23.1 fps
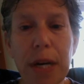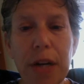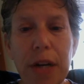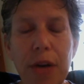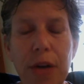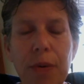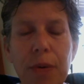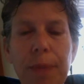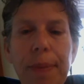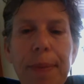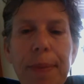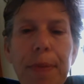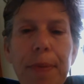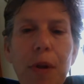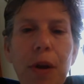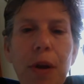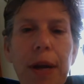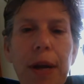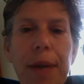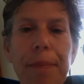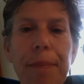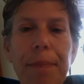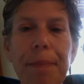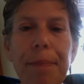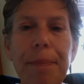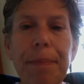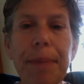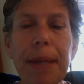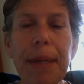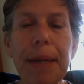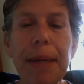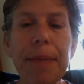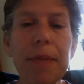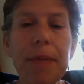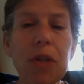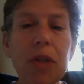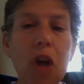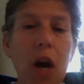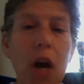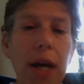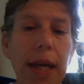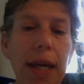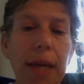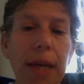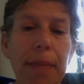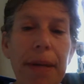I know when people are
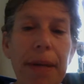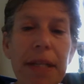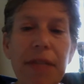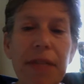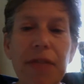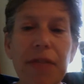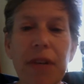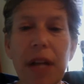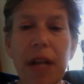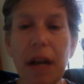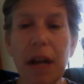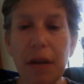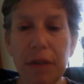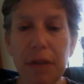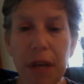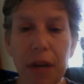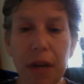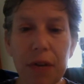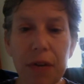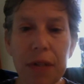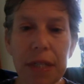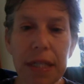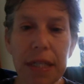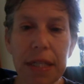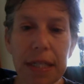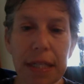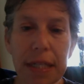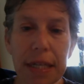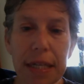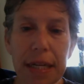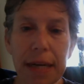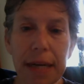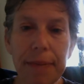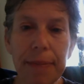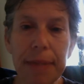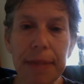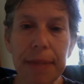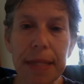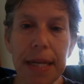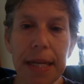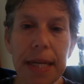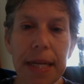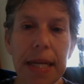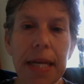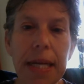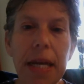talking about different healthcare systems,
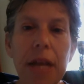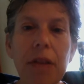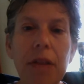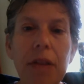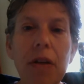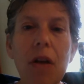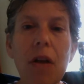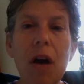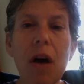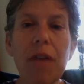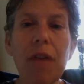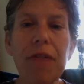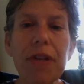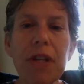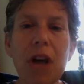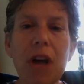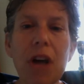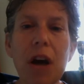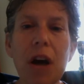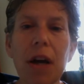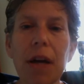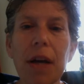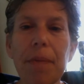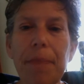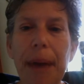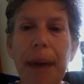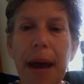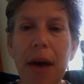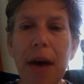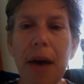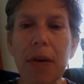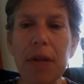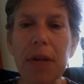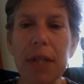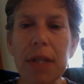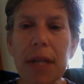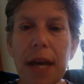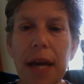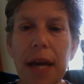they'll often talk about